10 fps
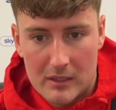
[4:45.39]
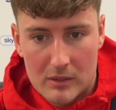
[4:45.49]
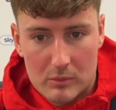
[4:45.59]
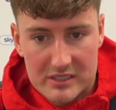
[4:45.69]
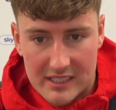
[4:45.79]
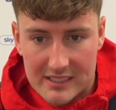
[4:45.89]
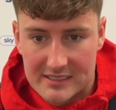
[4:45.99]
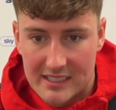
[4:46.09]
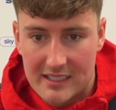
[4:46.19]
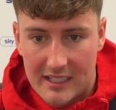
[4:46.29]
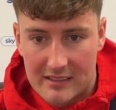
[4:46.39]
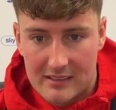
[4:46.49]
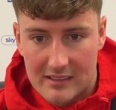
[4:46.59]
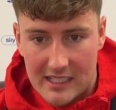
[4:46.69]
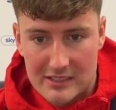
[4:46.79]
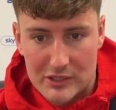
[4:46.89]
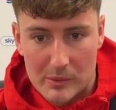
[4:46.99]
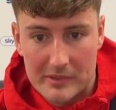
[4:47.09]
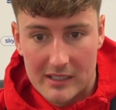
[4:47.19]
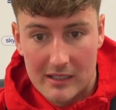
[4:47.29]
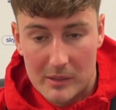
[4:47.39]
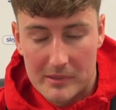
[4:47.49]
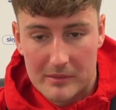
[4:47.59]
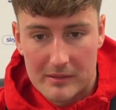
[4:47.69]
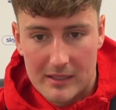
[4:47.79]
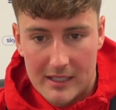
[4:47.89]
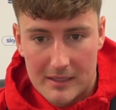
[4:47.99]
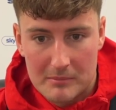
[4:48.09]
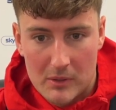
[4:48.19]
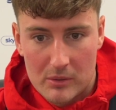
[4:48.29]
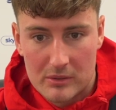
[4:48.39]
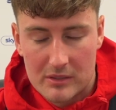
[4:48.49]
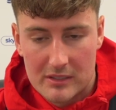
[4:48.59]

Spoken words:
which like you say can suit me a little bit more.